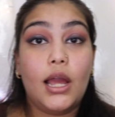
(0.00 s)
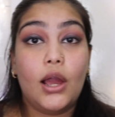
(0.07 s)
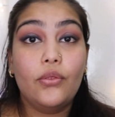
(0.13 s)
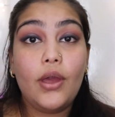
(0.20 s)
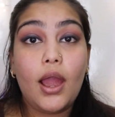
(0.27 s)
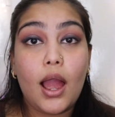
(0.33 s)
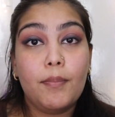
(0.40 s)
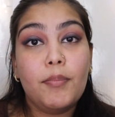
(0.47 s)
Now
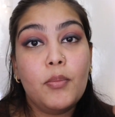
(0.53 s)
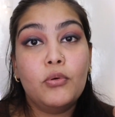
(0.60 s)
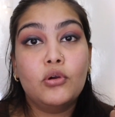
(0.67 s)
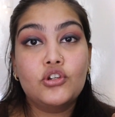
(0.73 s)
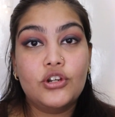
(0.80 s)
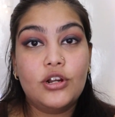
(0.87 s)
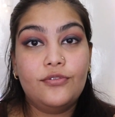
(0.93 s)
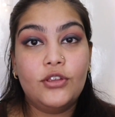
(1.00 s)
the upper
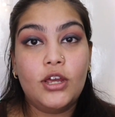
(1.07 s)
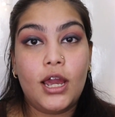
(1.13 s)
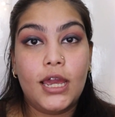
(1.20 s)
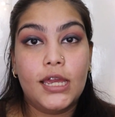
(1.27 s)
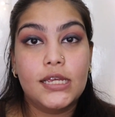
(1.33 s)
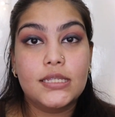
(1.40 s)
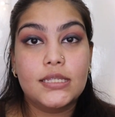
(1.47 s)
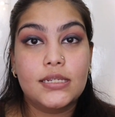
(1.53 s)
portion of the
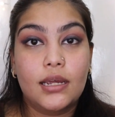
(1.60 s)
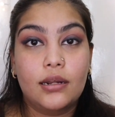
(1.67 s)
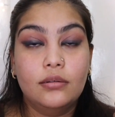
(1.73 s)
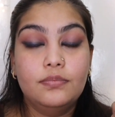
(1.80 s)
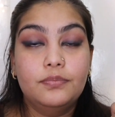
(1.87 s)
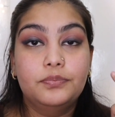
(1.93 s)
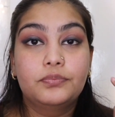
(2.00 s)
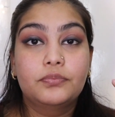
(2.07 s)
eye is
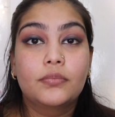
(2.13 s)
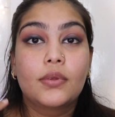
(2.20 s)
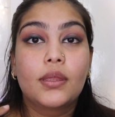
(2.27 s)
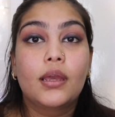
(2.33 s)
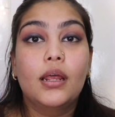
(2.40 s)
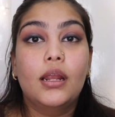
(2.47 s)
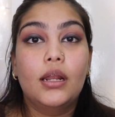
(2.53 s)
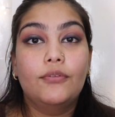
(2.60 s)
done.
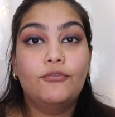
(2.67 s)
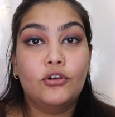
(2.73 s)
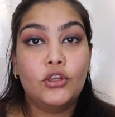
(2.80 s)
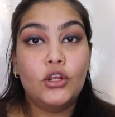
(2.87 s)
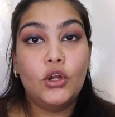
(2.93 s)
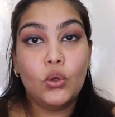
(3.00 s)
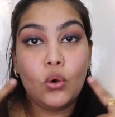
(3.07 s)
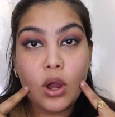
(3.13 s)
For
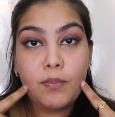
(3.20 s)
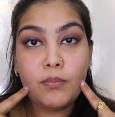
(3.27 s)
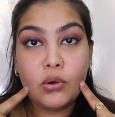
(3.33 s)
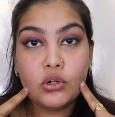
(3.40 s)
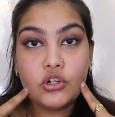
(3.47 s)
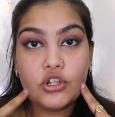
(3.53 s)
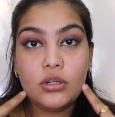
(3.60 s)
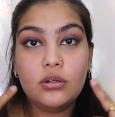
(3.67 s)
the lower
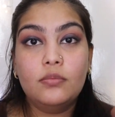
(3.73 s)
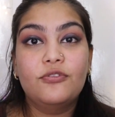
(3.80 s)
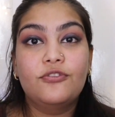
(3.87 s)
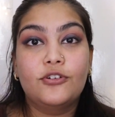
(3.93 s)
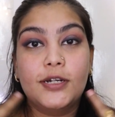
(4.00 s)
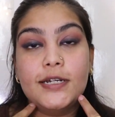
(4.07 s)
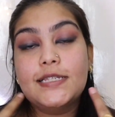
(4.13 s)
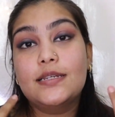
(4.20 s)
portion,
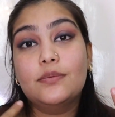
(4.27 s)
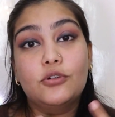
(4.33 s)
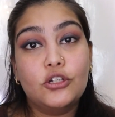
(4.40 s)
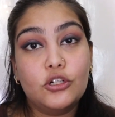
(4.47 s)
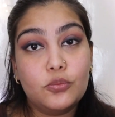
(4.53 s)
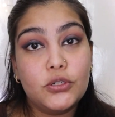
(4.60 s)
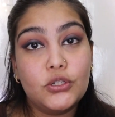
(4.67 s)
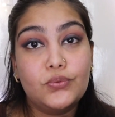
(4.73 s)
first I'm
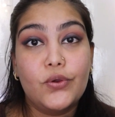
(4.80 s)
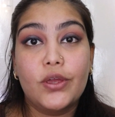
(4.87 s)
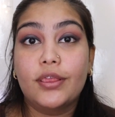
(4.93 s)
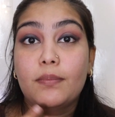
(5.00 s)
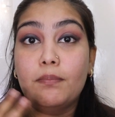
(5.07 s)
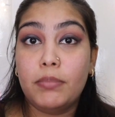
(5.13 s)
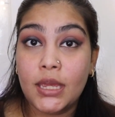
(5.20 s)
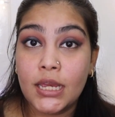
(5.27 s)
going to be doing
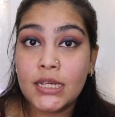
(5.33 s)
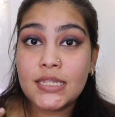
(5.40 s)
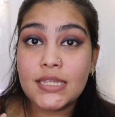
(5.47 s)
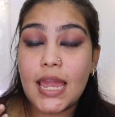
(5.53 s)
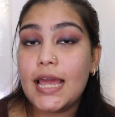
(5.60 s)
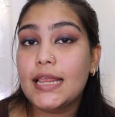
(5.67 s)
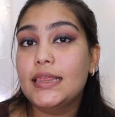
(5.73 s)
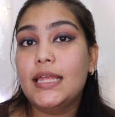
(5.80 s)
the
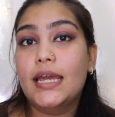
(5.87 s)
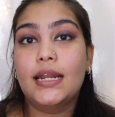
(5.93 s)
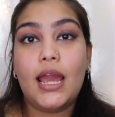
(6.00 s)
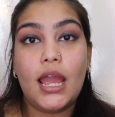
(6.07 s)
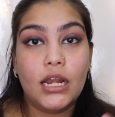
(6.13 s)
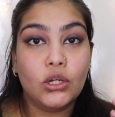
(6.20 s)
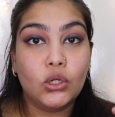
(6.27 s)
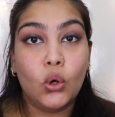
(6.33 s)
base and then
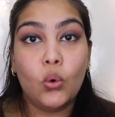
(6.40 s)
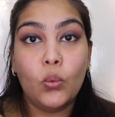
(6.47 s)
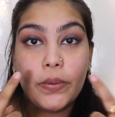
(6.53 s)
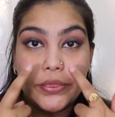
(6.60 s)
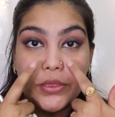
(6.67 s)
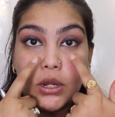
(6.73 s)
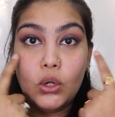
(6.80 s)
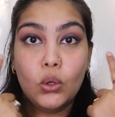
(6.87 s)
I'll go
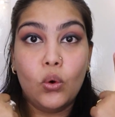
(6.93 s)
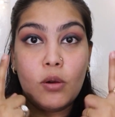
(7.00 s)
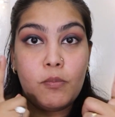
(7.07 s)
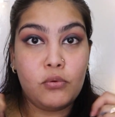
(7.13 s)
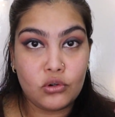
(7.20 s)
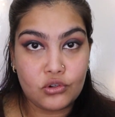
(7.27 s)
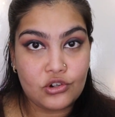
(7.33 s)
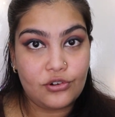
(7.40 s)
with the
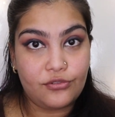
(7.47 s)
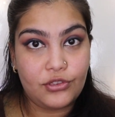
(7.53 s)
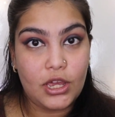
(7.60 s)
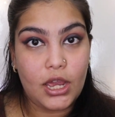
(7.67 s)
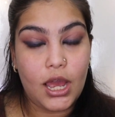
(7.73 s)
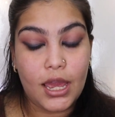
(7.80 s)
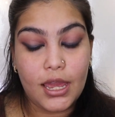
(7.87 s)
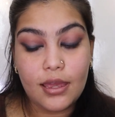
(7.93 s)
lower portion of
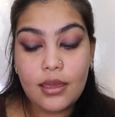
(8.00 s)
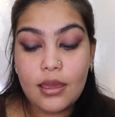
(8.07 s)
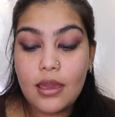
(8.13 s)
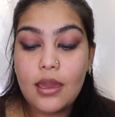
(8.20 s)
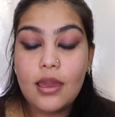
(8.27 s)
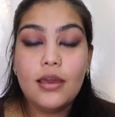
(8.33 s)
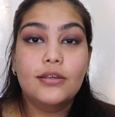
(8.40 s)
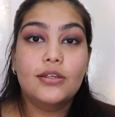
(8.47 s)
the eye.
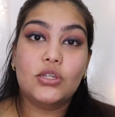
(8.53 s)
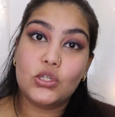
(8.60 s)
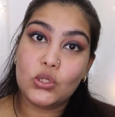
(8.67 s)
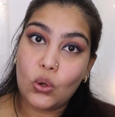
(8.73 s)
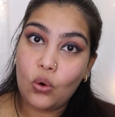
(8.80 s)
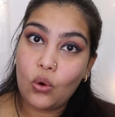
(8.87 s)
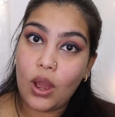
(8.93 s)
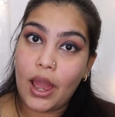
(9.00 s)

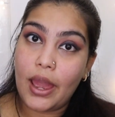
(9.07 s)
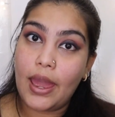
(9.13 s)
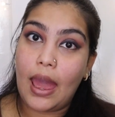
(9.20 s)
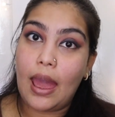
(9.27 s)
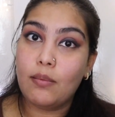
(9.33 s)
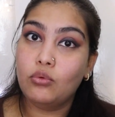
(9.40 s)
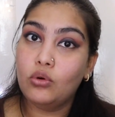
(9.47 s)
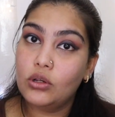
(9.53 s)
So I
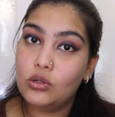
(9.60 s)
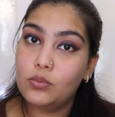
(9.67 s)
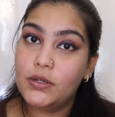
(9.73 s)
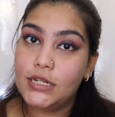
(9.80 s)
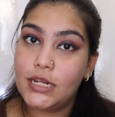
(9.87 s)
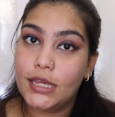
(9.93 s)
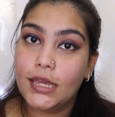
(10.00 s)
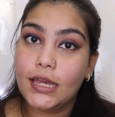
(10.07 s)
am going to
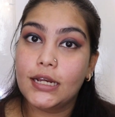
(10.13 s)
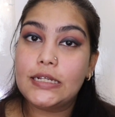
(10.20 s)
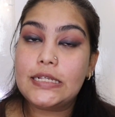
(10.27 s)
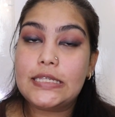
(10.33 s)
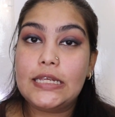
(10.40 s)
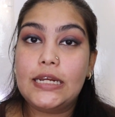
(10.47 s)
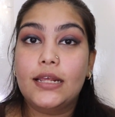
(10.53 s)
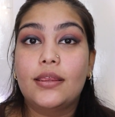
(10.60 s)
be taking a
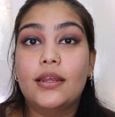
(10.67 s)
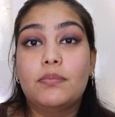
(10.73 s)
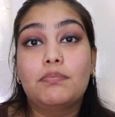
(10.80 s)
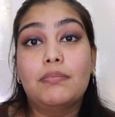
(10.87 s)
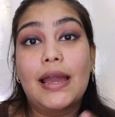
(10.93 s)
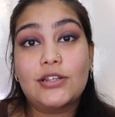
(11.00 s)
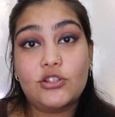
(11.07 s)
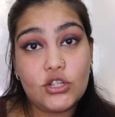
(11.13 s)
concealer that
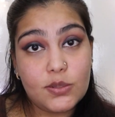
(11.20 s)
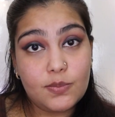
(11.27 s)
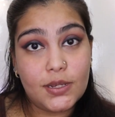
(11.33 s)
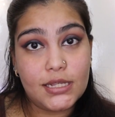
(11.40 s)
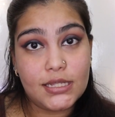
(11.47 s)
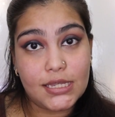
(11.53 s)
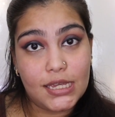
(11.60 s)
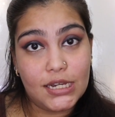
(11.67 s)
matches
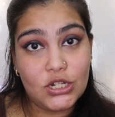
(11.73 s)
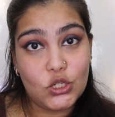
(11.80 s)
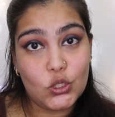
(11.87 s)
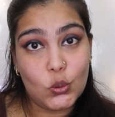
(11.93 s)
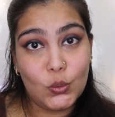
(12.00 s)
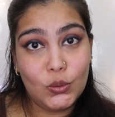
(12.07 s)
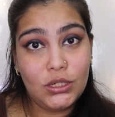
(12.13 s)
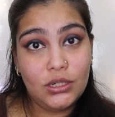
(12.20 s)
my skin
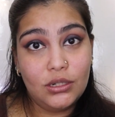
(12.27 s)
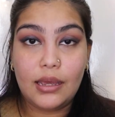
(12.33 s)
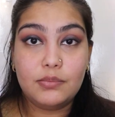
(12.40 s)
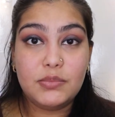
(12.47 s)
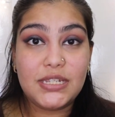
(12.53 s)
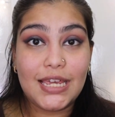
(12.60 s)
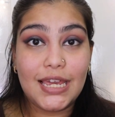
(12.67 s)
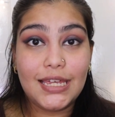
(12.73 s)
tone.
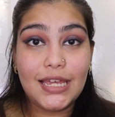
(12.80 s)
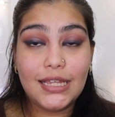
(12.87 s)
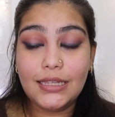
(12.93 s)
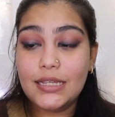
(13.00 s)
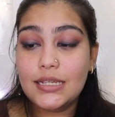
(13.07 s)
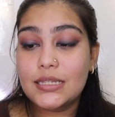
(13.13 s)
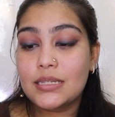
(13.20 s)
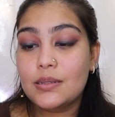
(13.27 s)
I'm taking
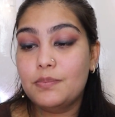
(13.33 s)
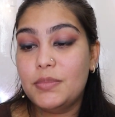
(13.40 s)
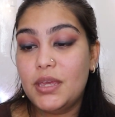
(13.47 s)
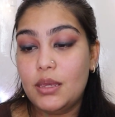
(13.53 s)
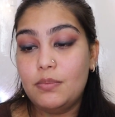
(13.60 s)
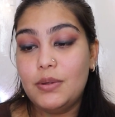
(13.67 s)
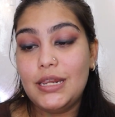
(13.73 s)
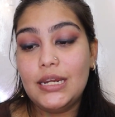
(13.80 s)
this
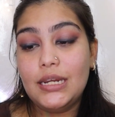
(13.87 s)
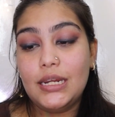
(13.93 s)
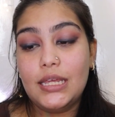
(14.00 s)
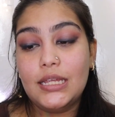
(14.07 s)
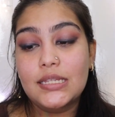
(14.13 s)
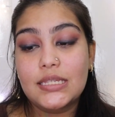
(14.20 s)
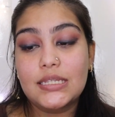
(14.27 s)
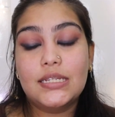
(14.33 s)
Maybelline
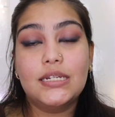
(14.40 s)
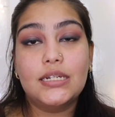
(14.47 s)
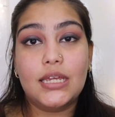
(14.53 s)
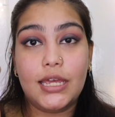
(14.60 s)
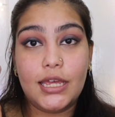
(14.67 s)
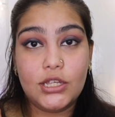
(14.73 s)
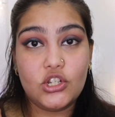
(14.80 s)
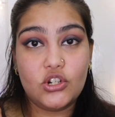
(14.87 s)
Instant
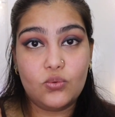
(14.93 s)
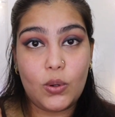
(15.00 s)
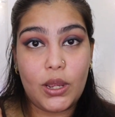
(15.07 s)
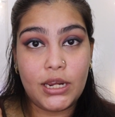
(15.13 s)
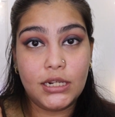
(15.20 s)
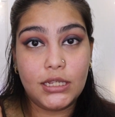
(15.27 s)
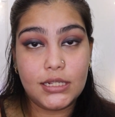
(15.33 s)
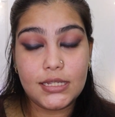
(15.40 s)
Age
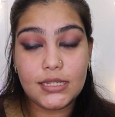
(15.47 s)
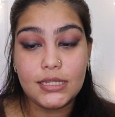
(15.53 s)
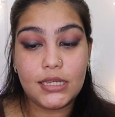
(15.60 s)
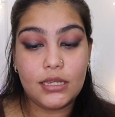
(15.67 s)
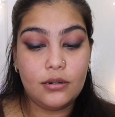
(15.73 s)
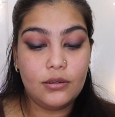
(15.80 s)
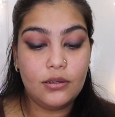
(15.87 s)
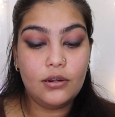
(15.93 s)
Rewind
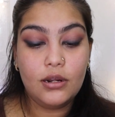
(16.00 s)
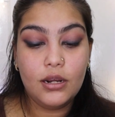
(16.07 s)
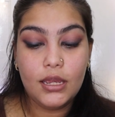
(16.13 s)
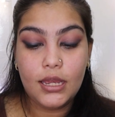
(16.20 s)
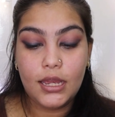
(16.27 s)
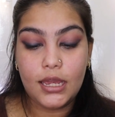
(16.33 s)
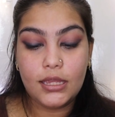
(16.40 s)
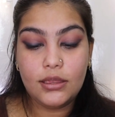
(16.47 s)
Concealer
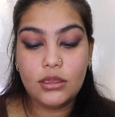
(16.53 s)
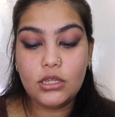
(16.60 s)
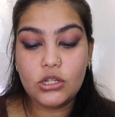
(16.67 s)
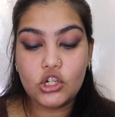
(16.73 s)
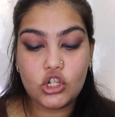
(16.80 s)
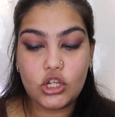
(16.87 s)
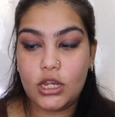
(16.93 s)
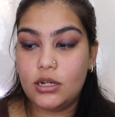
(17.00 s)
in the
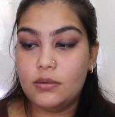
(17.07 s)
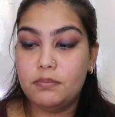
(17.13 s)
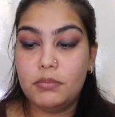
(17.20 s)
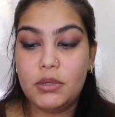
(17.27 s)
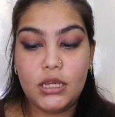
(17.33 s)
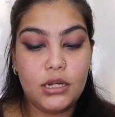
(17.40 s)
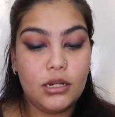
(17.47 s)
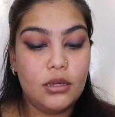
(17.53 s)
shade
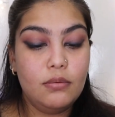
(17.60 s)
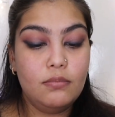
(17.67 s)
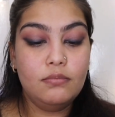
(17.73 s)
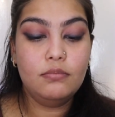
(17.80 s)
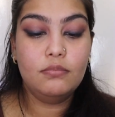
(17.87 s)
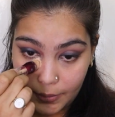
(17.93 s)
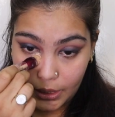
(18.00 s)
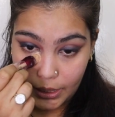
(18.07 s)
Medium,
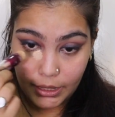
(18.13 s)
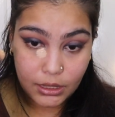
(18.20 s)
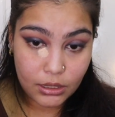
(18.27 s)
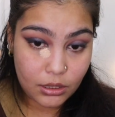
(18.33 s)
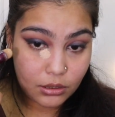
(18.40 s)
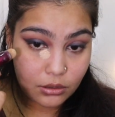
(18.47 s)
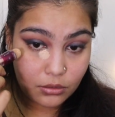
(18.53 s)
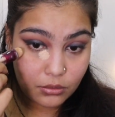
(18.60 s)

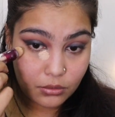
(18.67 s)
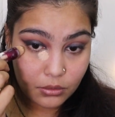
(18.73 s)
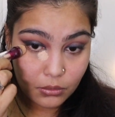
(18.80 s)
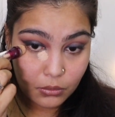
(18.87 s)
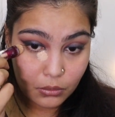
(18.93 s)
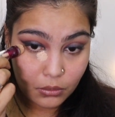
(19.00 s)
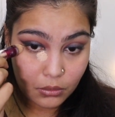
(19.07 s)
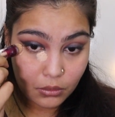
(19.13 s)
applying it
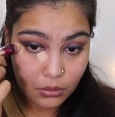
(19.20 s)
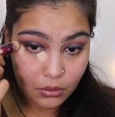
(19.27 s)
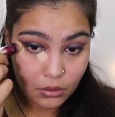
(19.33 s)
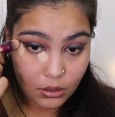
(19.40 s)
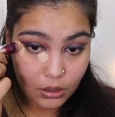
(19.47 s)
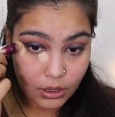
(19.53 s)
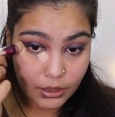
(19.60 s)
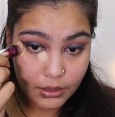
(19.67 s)

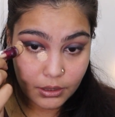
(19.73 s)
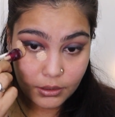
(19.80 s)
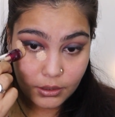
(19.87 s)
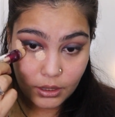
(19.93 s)
under